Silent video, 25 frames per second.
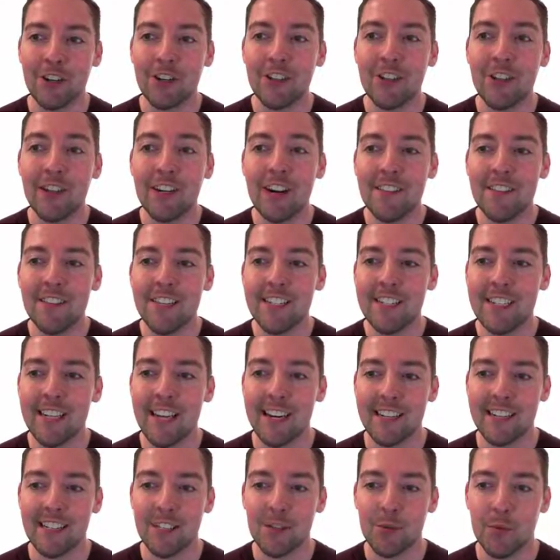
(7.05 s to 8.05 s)
click on the
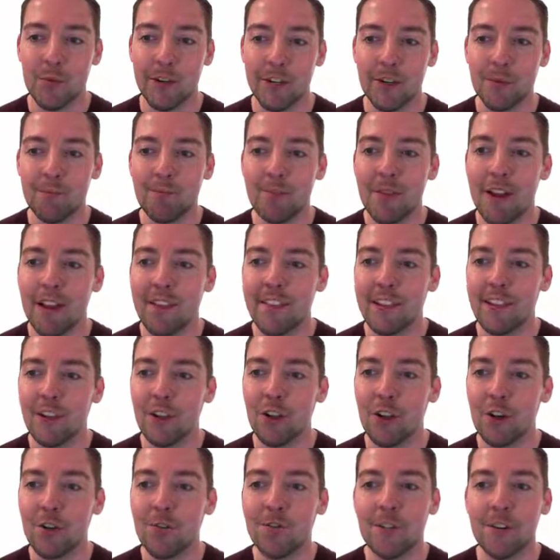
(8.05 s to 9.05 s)
settings wheel and then
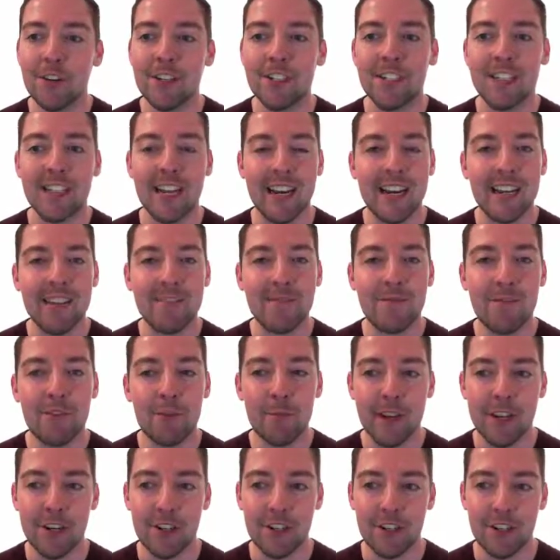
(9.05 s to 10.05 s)
look for site
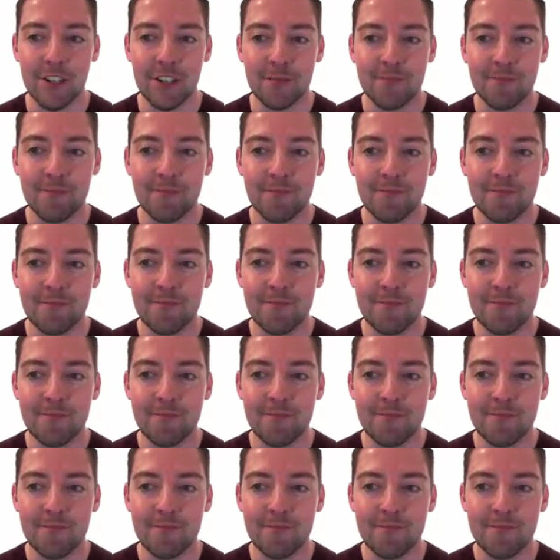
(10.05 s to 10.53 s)
information.